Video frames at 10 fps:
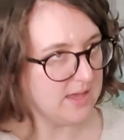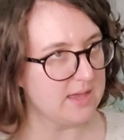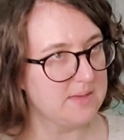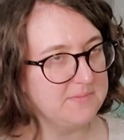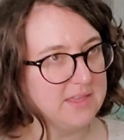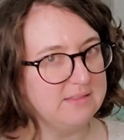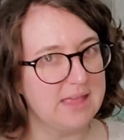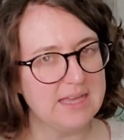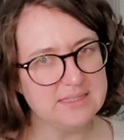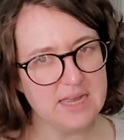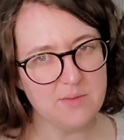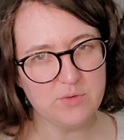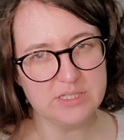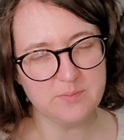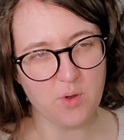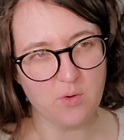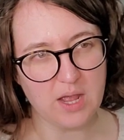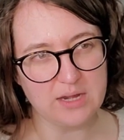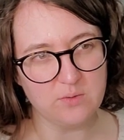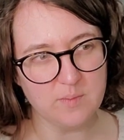Um, the last time we
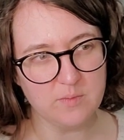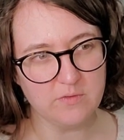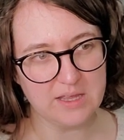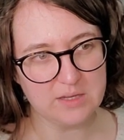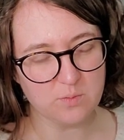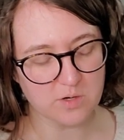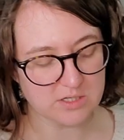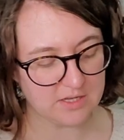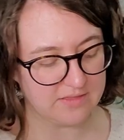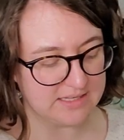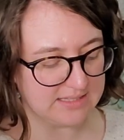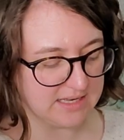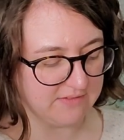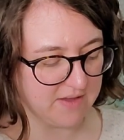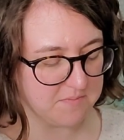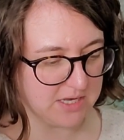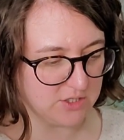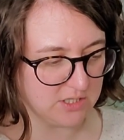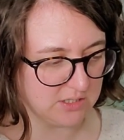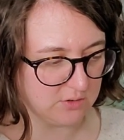spoke, I don't remember if I had worked on this and if I
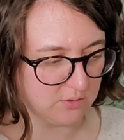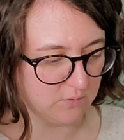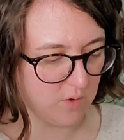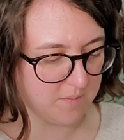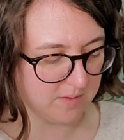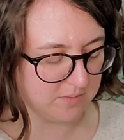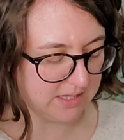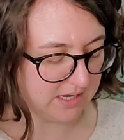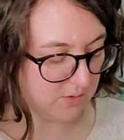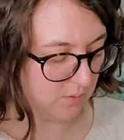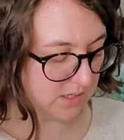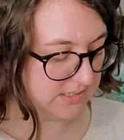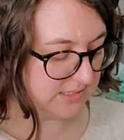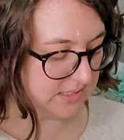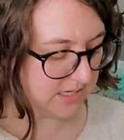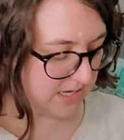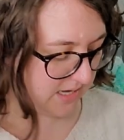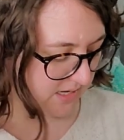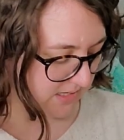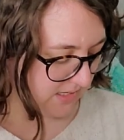mentioned sort of what my plan was.
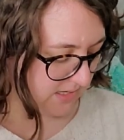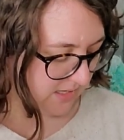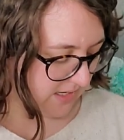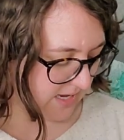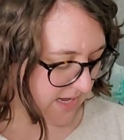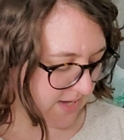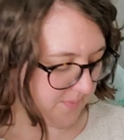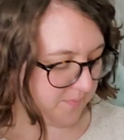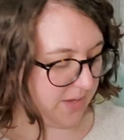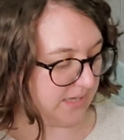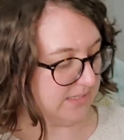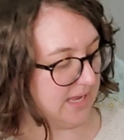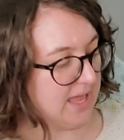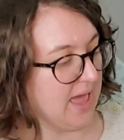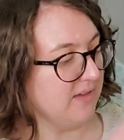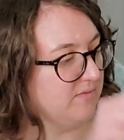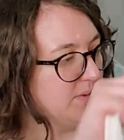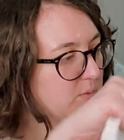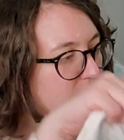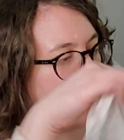Um, but I have
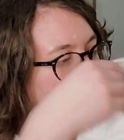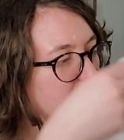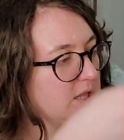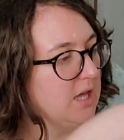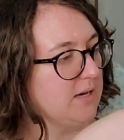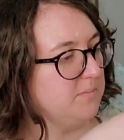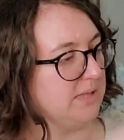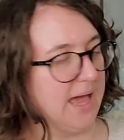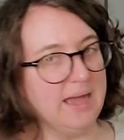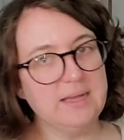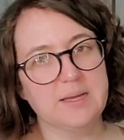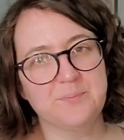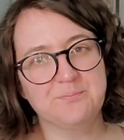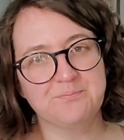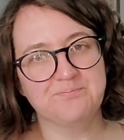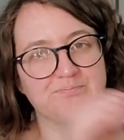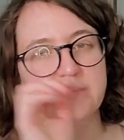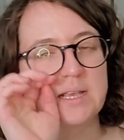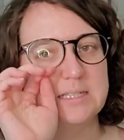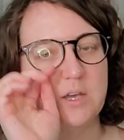been working on a lot of black.
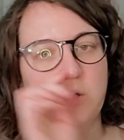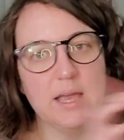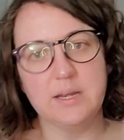So,